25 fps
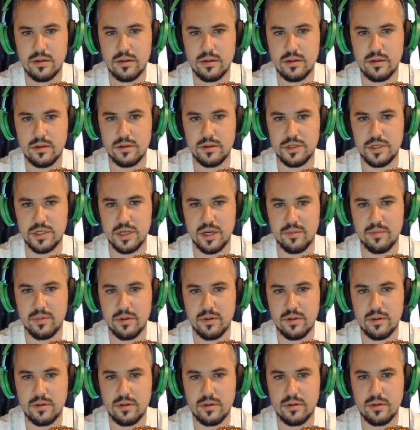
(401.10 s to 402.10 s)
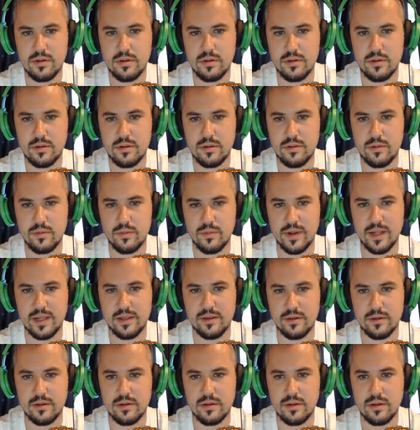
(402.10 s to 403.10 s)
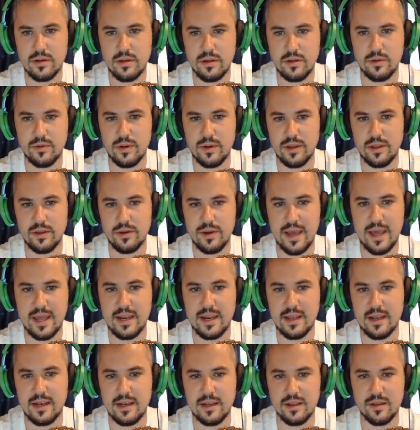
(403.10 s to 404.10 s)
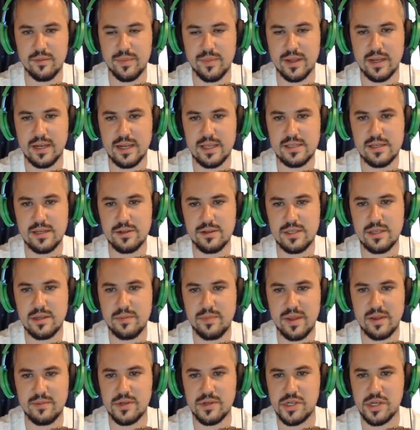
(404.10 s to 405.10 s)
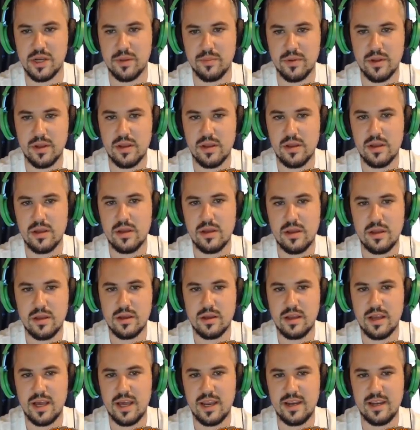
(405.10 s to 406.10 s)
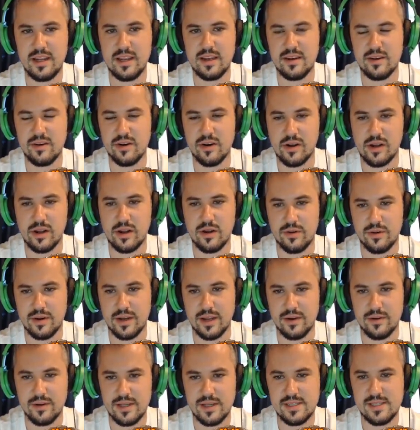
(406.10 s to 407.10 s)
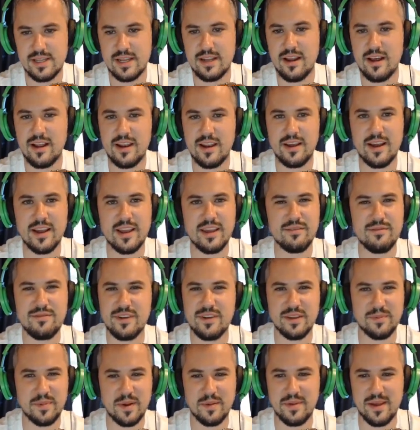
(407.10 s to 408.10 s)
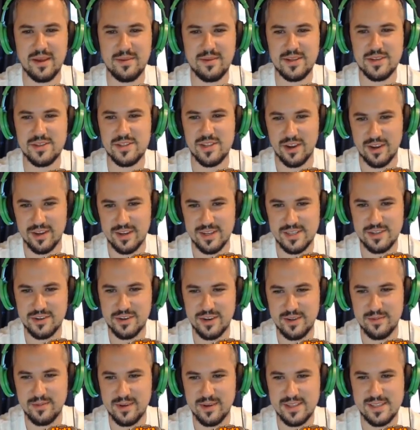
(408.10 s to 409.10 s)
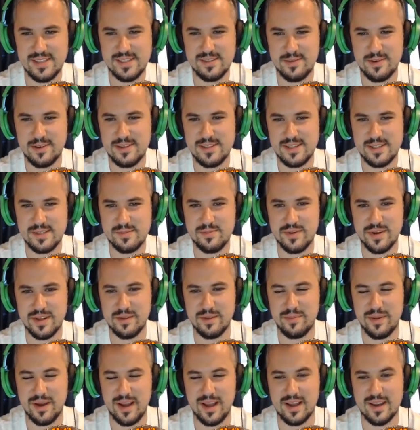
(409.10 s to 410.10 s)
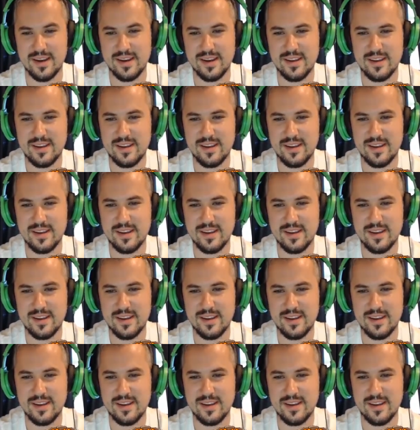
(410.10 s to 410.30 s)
Good job. Well done. You you ate it a little bit. Let's go to the baby shop. Kind of need another cone now. Is that all I can feed my baby? Just ice cream? I suppose that's pretty bad.